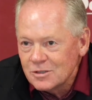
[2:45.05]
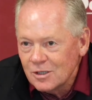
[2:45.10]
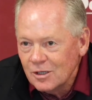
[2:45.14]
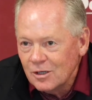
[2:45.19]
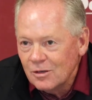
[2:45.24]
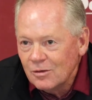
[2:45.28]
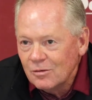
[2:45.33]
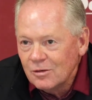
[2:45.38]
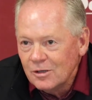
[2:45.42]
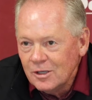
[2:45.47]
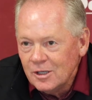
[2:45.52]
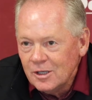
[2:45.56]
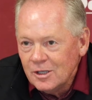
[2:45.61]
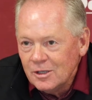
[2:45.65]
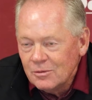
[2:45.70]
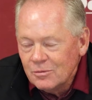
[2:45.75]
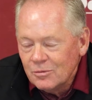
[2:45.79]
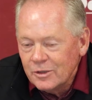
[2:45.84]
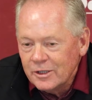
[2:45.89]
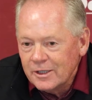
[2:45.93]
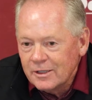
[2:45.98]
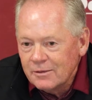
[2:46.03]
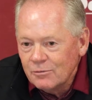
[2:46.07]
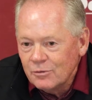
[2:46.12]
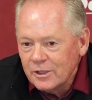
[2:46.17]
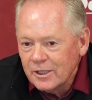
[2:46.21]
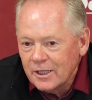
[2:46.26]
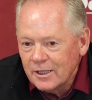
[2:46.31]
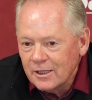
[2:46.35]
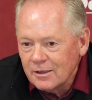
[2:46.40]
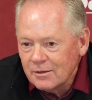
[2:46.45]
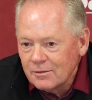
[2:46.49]
So
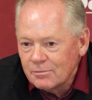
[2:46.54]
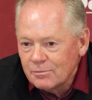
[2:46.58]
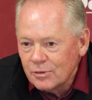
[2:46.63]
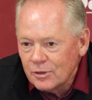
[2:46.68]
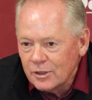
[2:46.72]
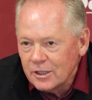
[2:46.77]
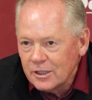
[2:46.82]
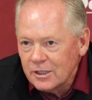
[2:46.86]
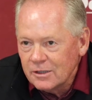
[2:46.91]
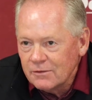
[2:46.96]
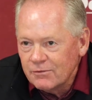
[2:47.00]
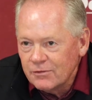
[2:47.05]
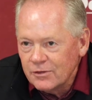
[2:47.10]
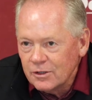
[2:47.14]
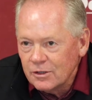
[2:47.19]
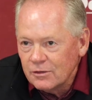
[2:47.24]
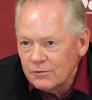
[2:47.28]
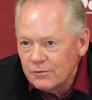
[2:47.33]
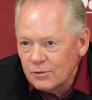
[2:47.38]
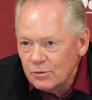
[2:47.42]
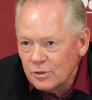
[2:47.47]
we got a pretty good feel